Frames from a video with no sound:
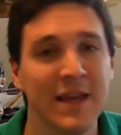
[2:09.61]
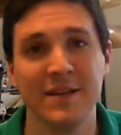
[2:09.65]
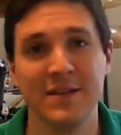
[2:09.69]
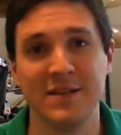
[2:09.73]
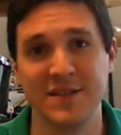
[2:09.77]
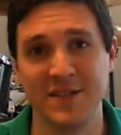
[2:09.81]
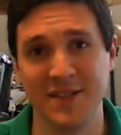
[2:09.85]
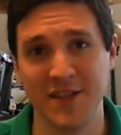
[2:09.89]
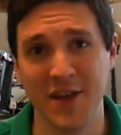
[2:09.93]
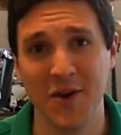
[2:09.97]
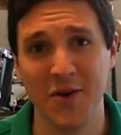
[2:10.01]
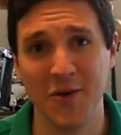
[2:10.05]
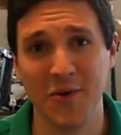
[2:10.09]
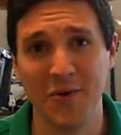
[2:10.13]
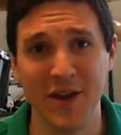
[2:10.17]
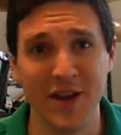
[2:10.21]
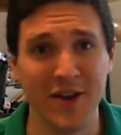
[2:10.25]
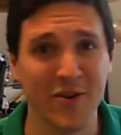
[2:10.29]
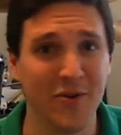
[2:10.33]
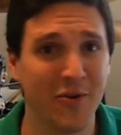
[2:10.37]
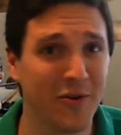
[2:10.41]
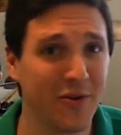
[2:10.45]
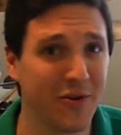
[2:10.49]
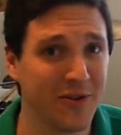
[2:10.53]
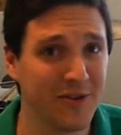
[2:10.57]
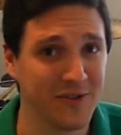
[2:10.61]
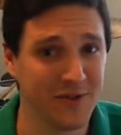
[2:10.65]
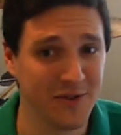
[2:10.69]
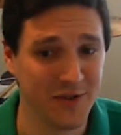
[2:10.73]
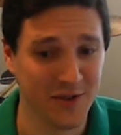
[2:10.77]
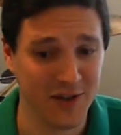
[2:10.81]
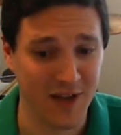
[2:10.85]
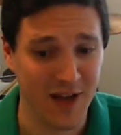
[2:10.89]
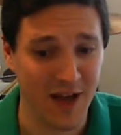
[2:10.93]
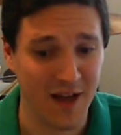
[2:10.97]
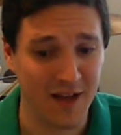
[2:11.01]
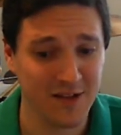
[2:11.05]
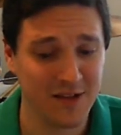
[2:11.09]
So in order to
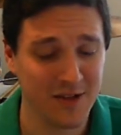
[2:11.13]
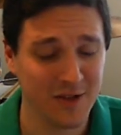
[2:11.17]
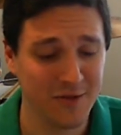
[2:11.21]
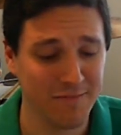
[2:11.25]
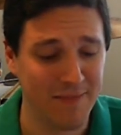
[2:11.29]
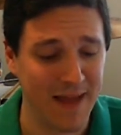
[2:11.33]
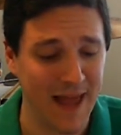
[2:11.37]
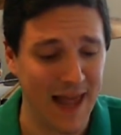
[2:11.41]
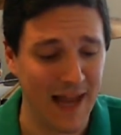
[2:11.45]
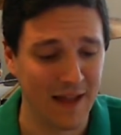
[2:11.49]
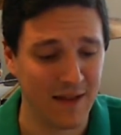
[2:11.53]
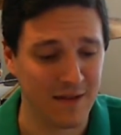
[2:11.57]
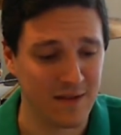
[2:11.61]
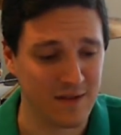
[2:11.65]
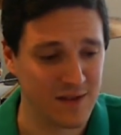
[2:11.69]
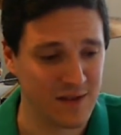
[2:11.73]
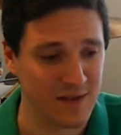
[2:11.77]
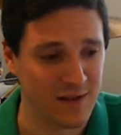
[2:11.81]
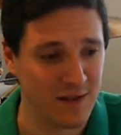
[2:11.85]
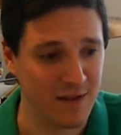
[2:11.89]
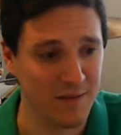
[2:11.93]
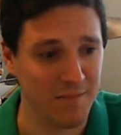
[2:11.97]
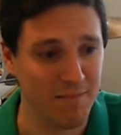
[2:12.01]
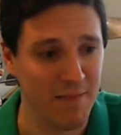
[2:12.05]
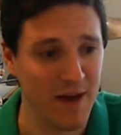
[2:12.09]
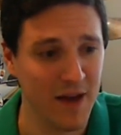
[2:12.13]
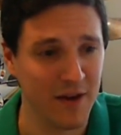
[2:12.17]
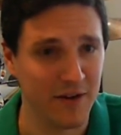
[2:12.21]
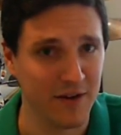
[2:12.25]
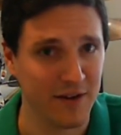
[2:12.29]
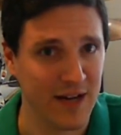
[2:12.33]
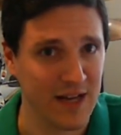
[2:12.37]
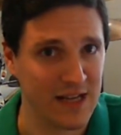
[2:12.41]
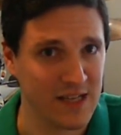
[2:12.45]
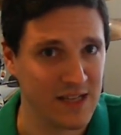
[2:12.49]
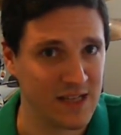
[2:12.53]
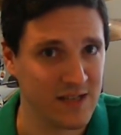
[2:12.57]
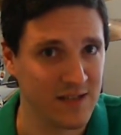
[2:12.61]
counterbalance the
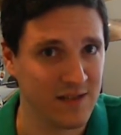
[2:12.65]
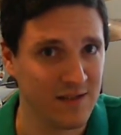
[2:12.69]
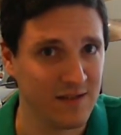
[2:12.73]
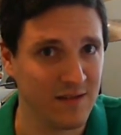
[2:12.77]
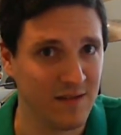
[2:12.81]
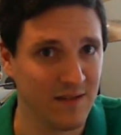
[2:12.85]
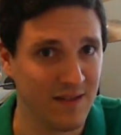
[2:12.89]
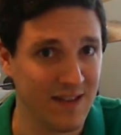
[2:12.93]
bitterness,